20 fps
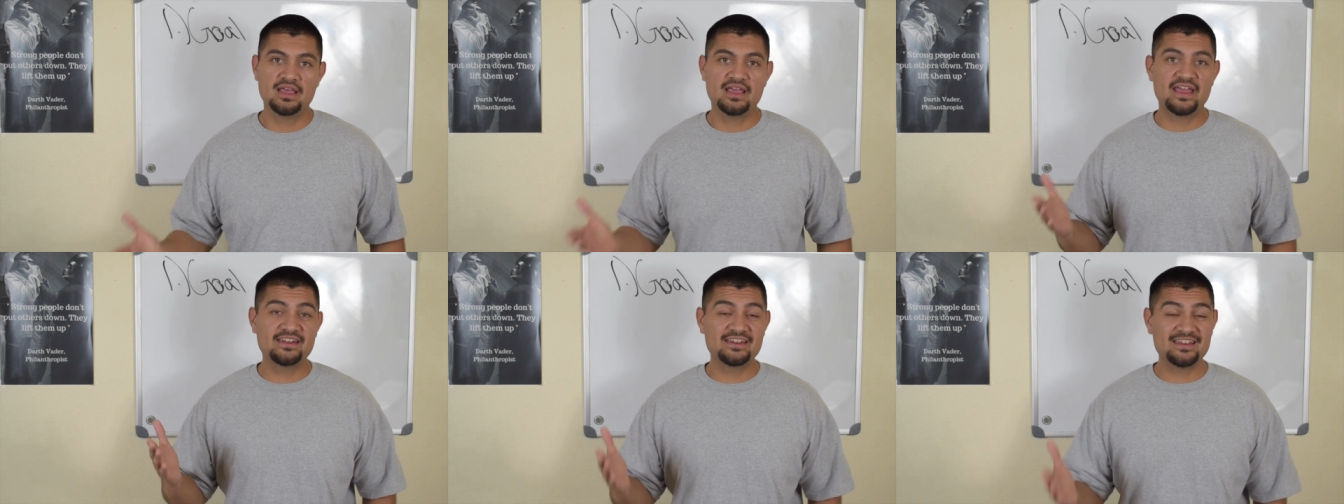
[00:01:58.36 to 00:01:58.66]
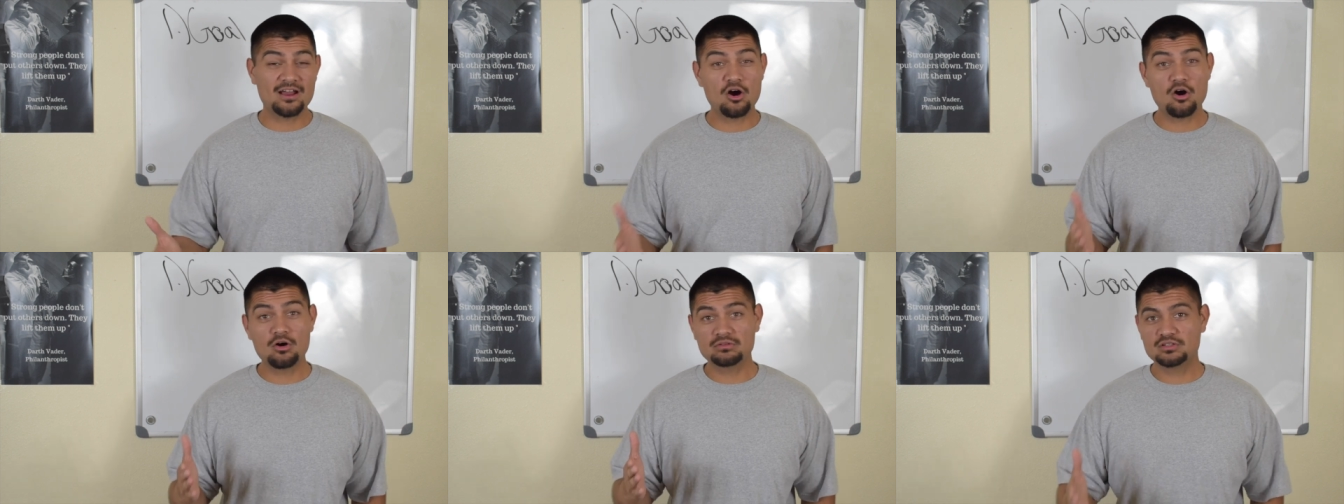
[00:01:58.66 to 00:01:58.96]
And
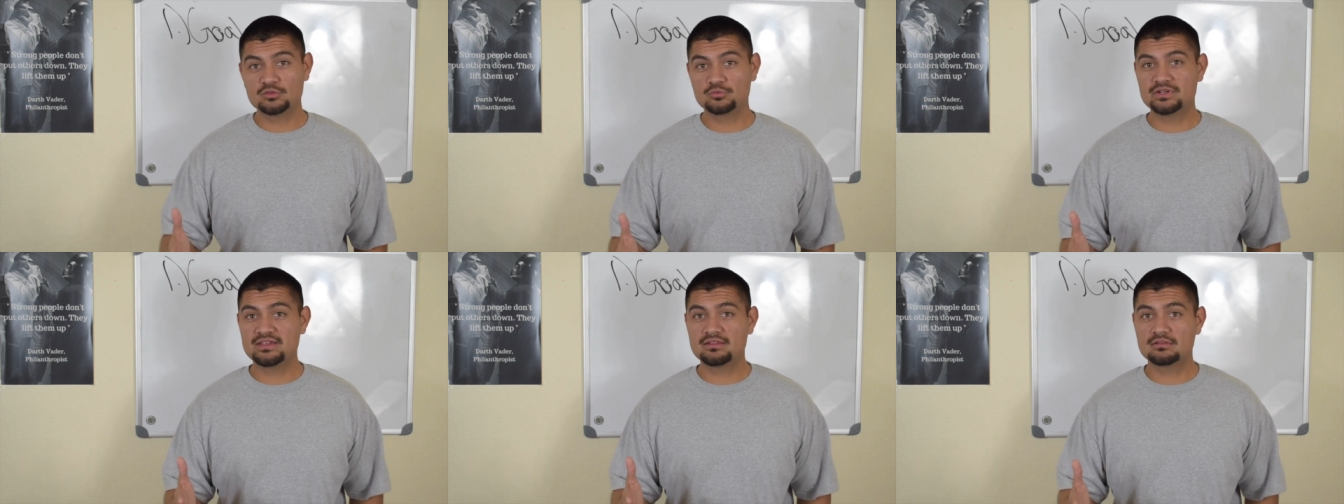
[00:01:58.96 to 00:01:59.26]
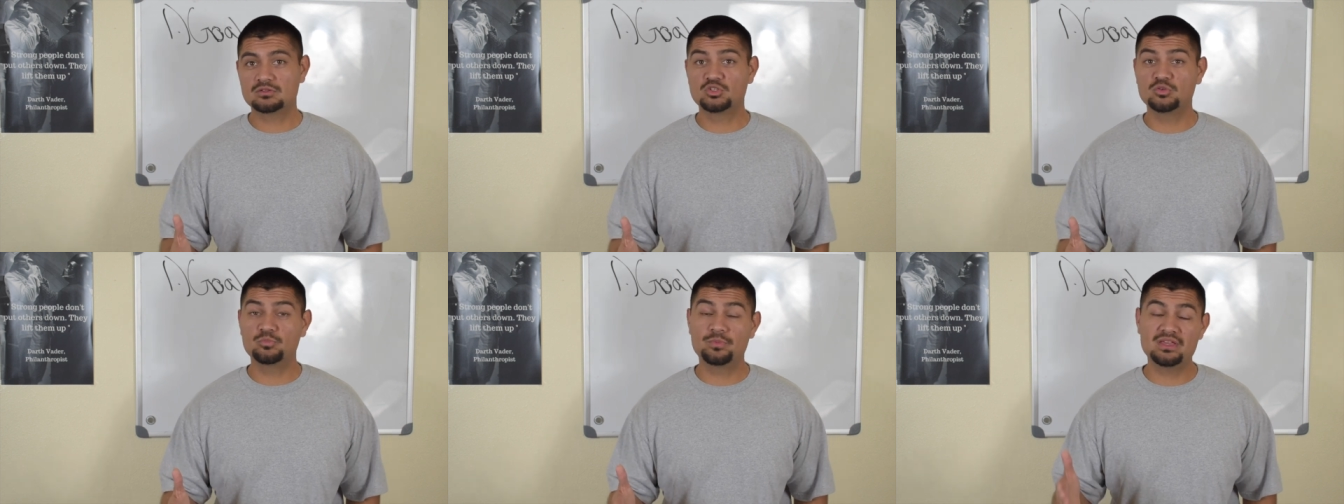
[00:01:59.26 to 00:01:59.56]
it also
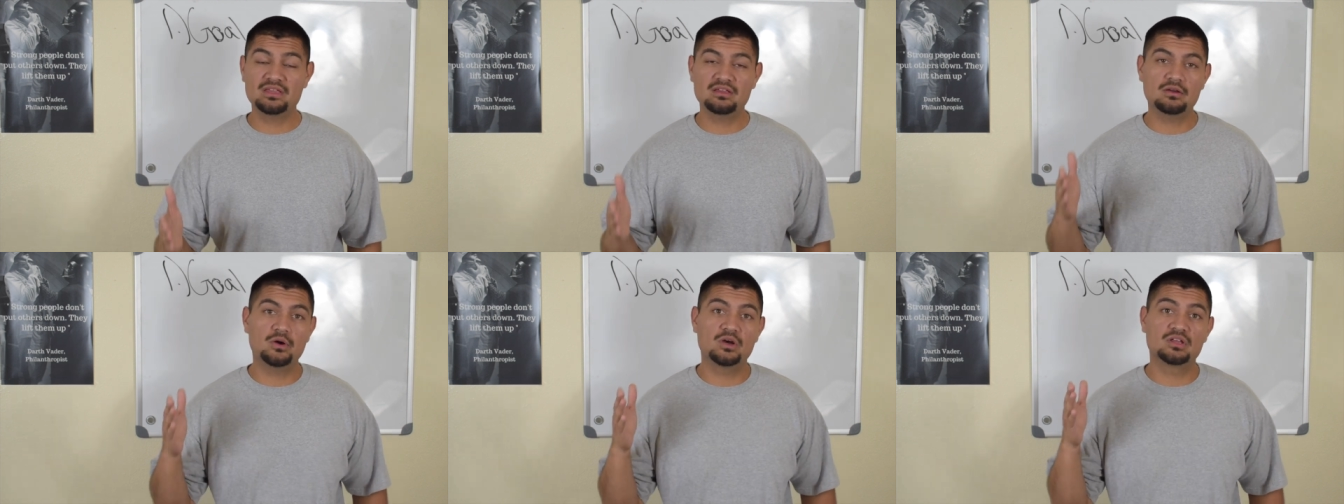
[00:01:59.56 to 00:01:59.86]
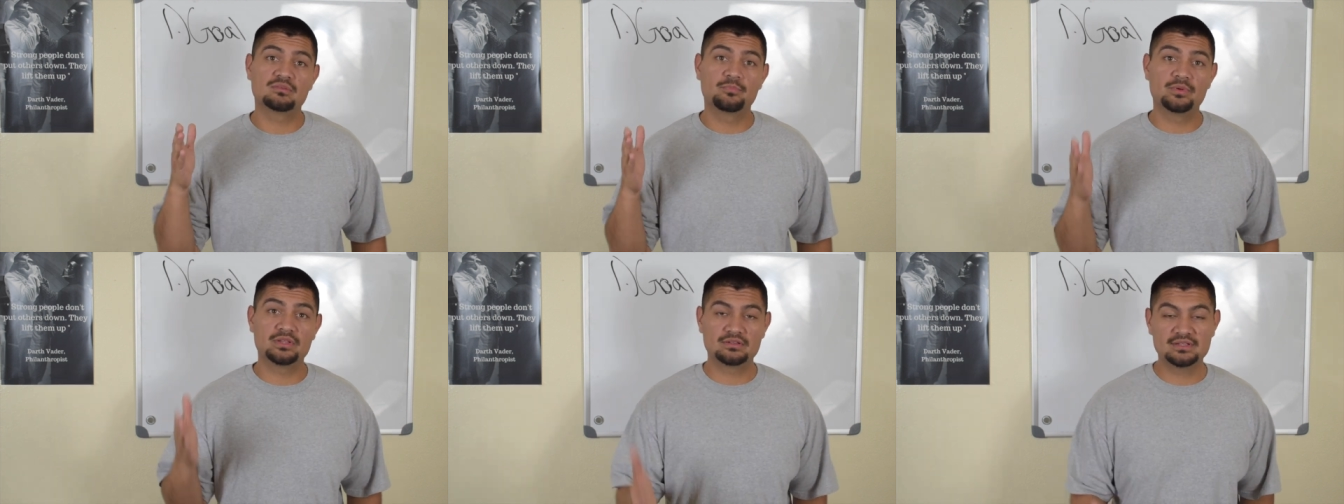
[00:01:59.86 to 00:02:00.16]
needs to be a
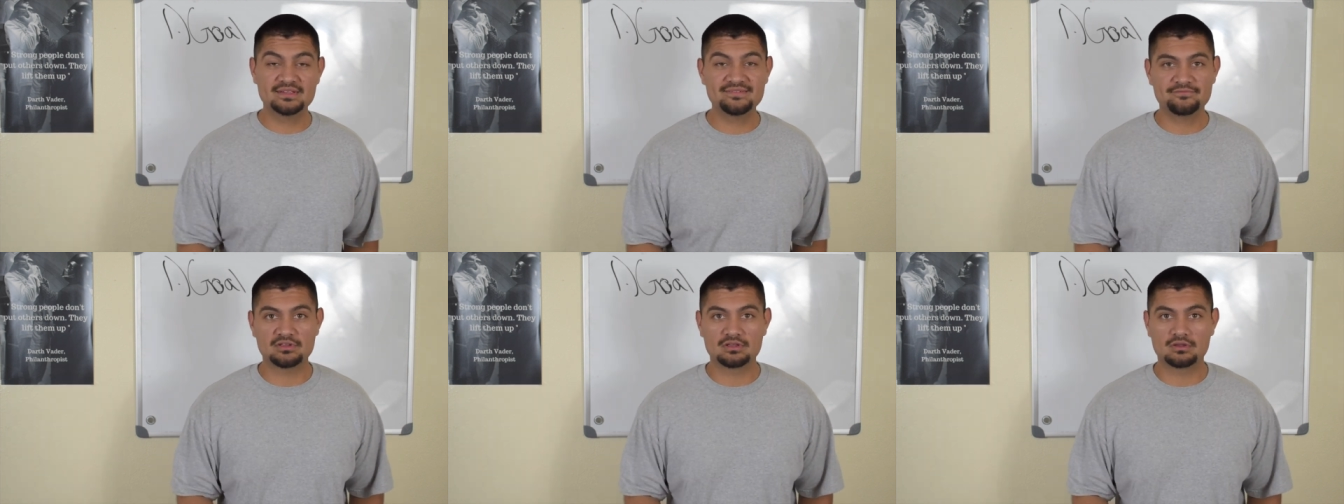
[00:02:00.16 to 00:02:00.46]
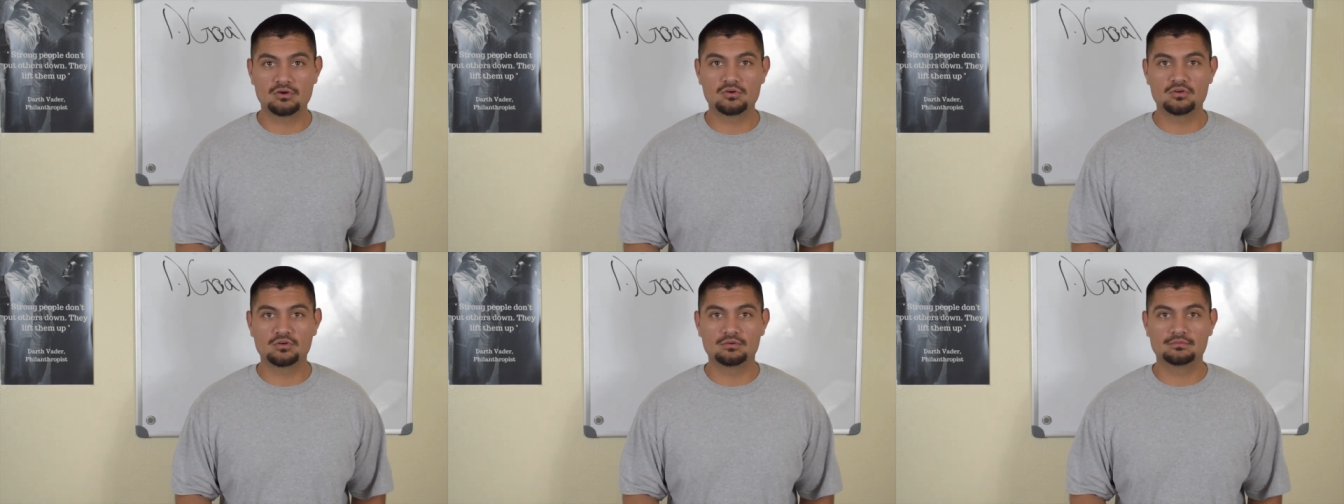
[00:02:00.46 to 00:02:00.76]
specific
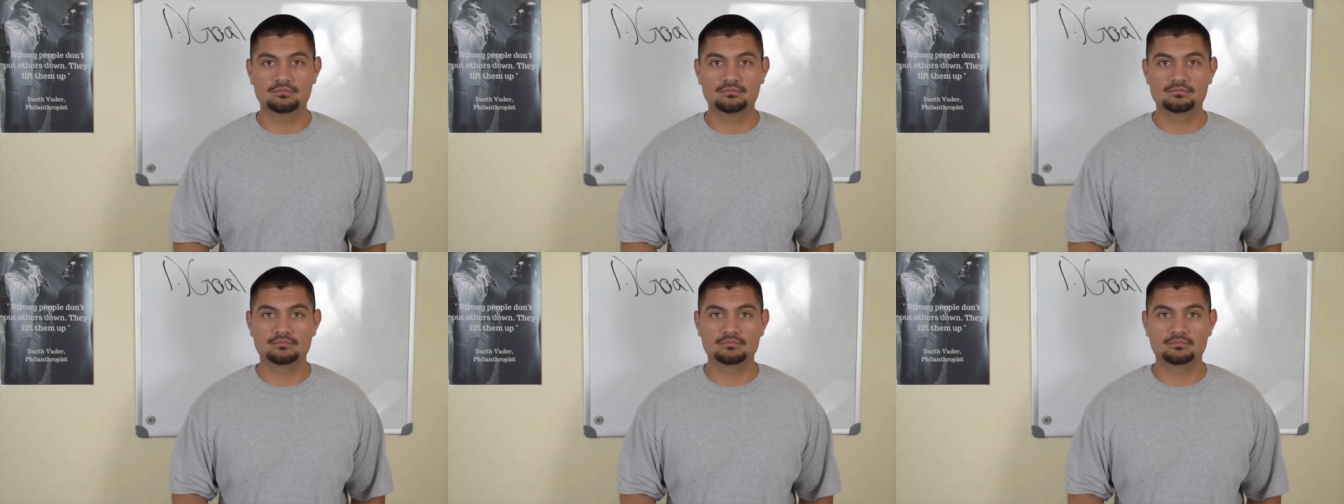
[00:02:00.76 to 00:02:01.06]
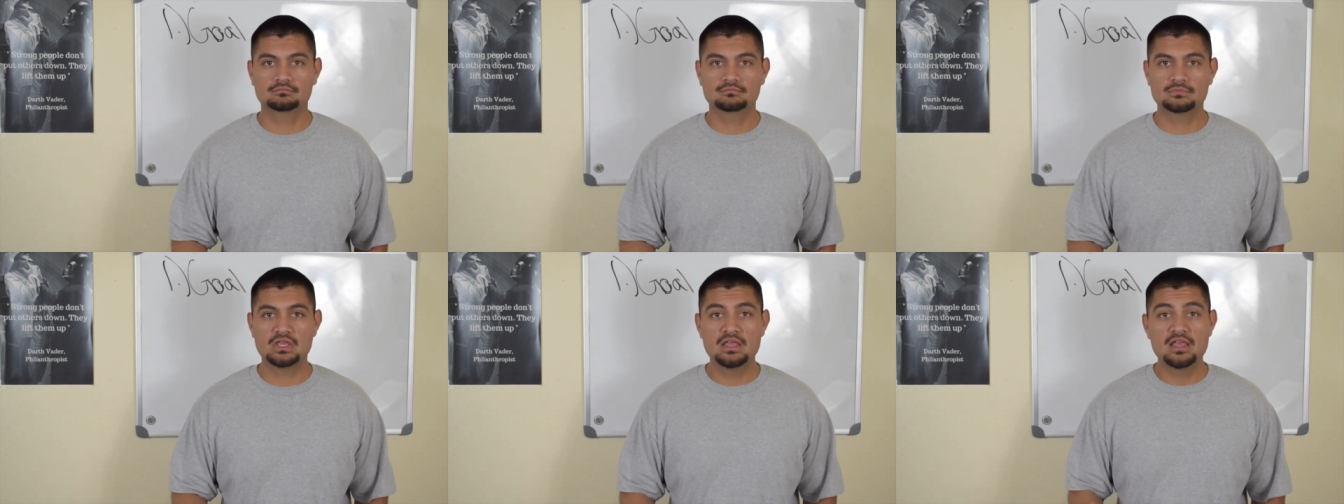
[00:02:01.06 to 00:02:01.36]
goal.
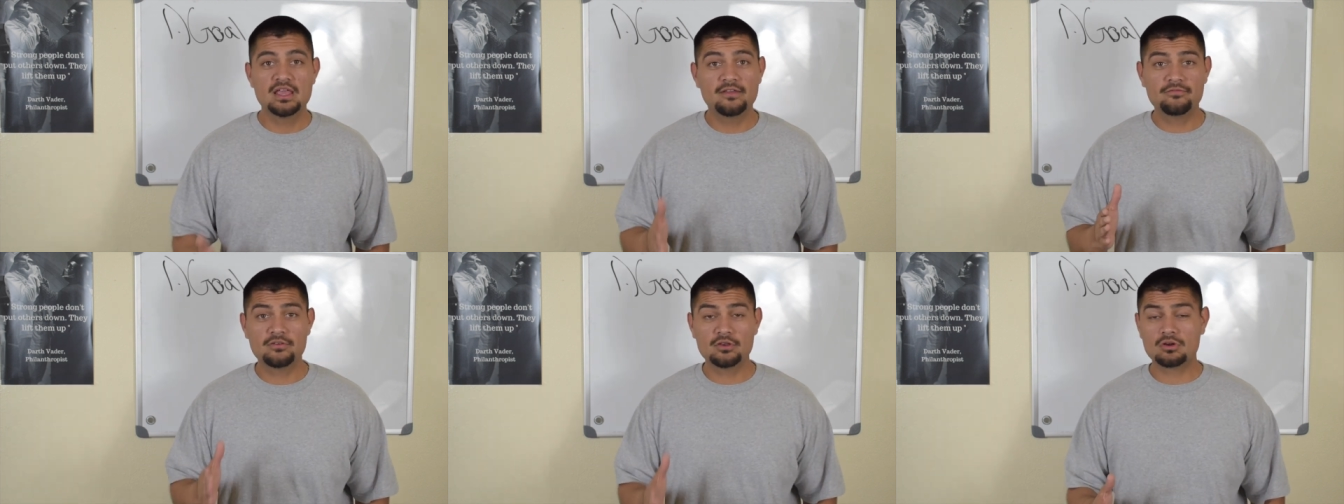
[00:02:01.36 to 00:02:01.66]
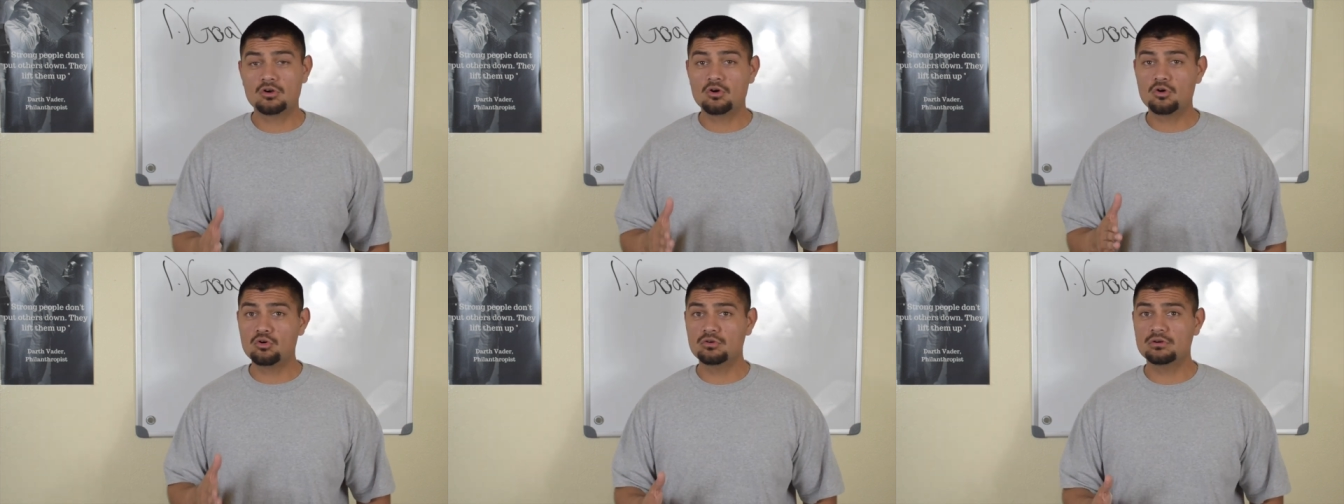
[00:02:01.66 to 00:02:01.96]
If your
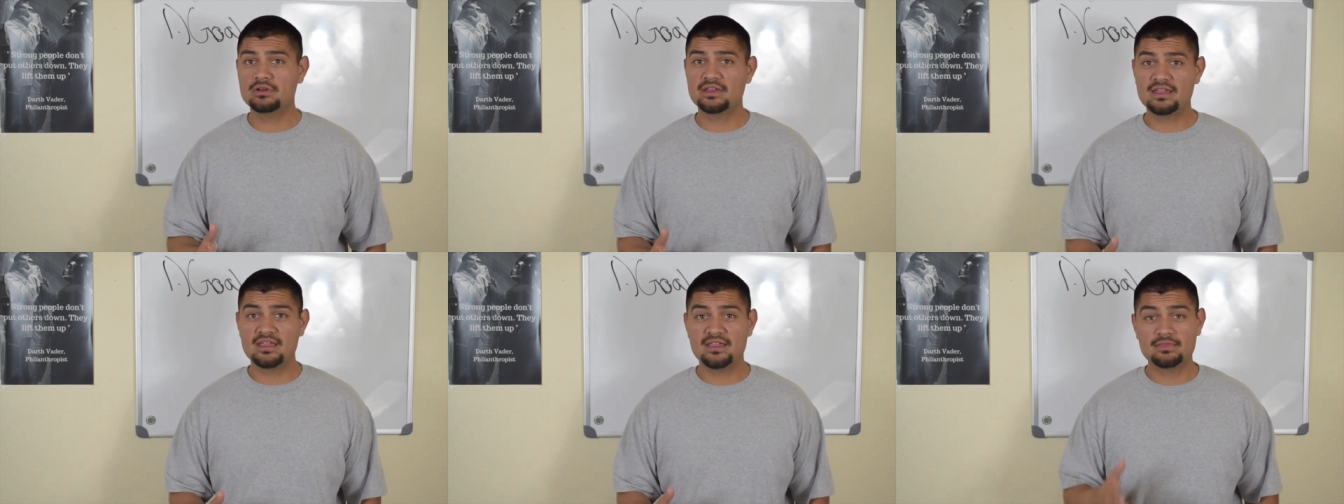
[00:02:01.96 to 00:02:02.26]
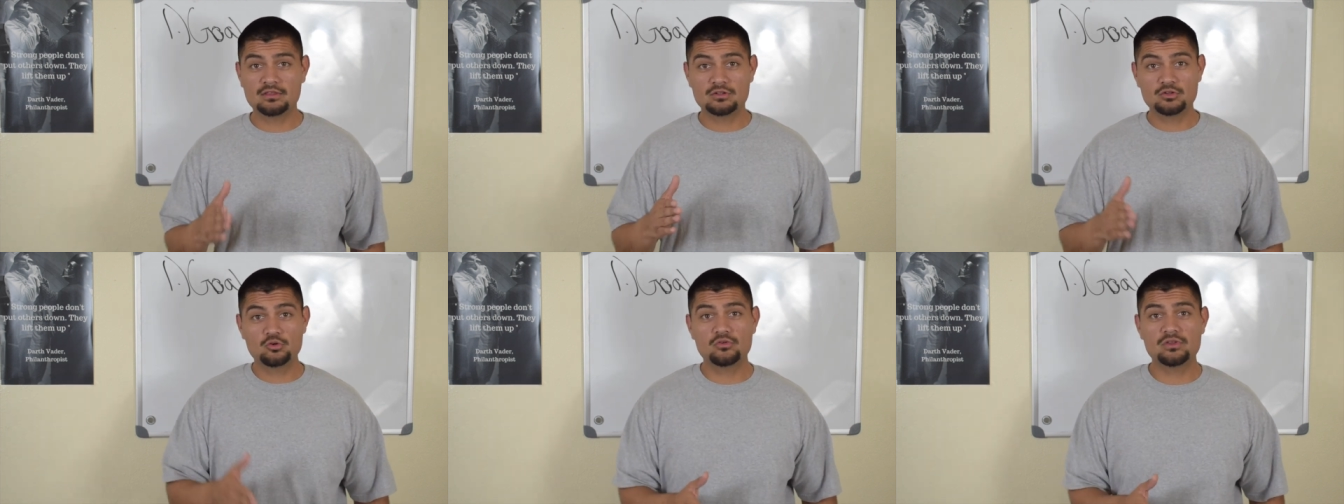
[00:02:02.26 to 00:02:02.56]
goal in
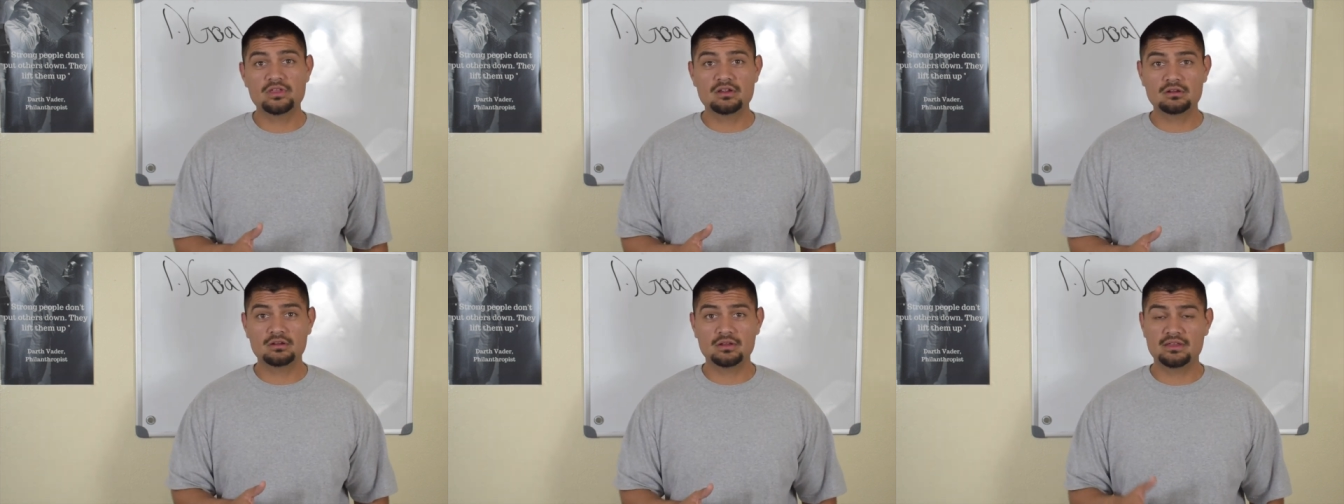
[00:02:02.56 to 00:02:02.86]
the new year